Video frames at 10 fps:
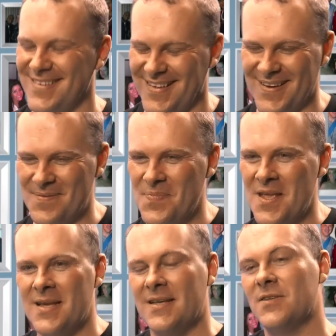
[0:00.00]
Okay.
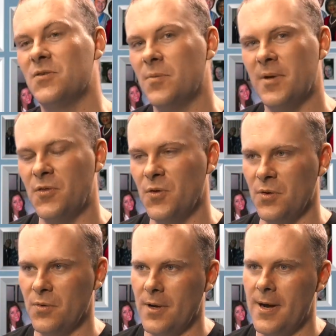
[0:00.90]
So talk me
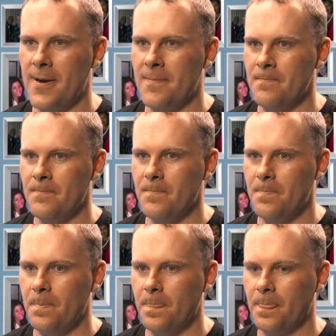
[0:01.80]
through
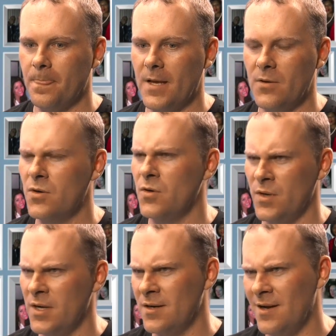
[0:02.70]
your
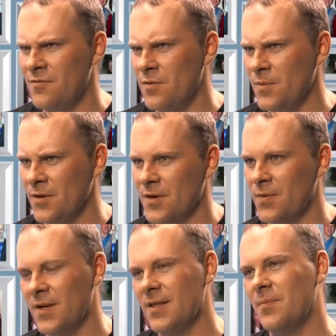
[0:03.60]
career and love for
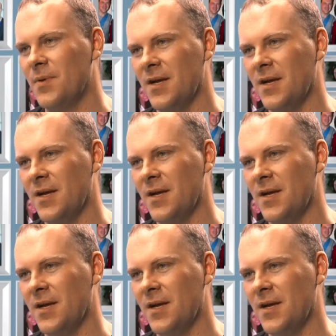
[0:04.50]
music. Where did that